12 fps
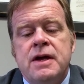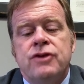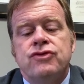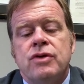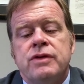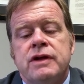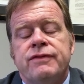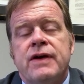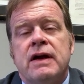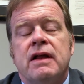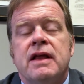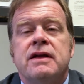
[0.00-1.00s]
So the
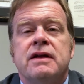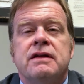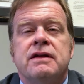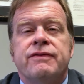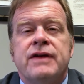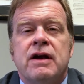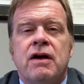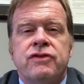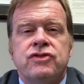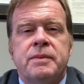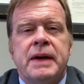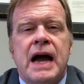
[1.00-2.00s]
defendant
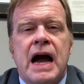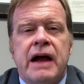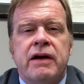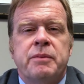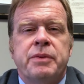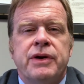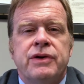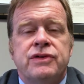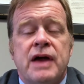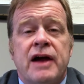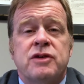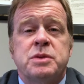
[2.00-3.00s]
also may hire and produce
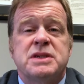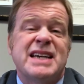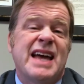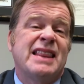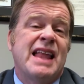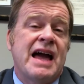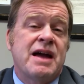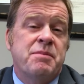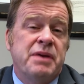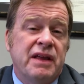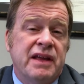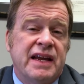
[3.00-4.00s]
experts on
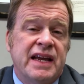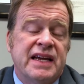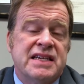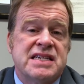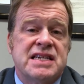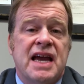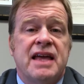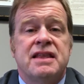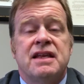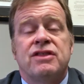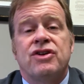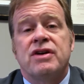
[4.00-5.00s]
liability and say
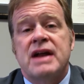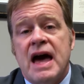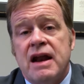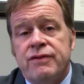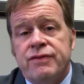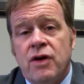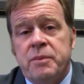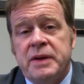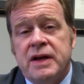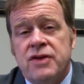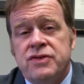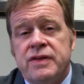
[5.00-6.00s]
that they're not at fault
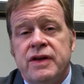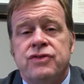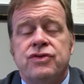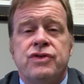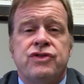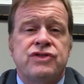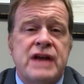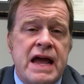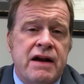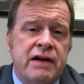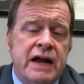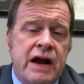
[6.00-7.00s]
because of this, or the
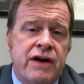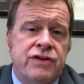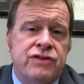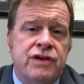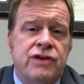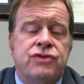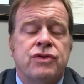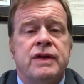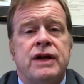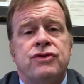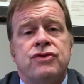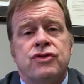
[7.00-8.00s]
standard of care is this, or
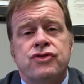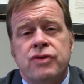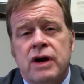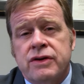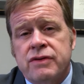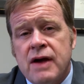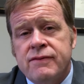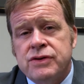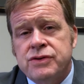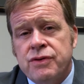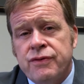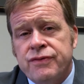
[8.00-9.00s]
their truck driver
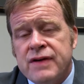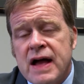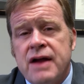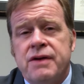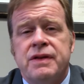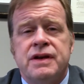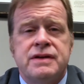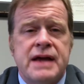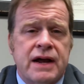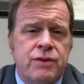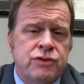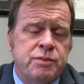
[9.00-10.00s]
drove fine, or the
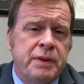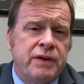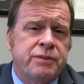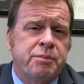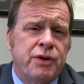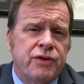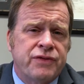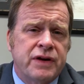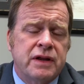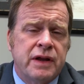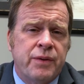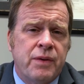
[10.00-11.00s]
deck was built
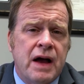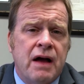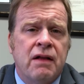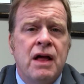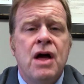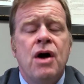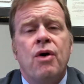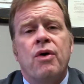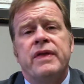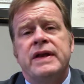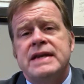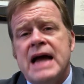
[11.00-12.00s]
perfectly well, or
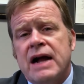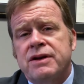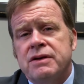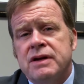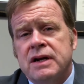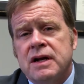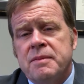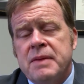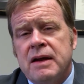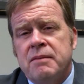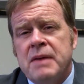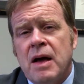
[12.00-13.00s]
the doctor didn't
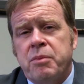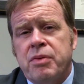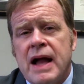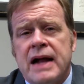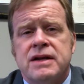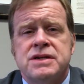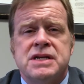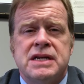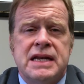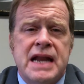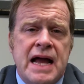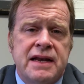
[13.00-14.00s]
commit malpractice and
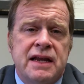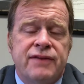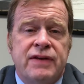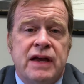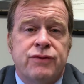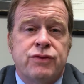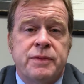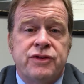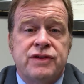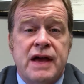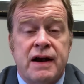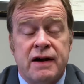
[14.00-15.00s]
did not deviate from the
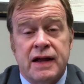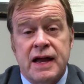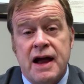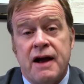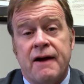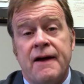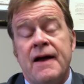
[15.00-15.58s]
standard of care.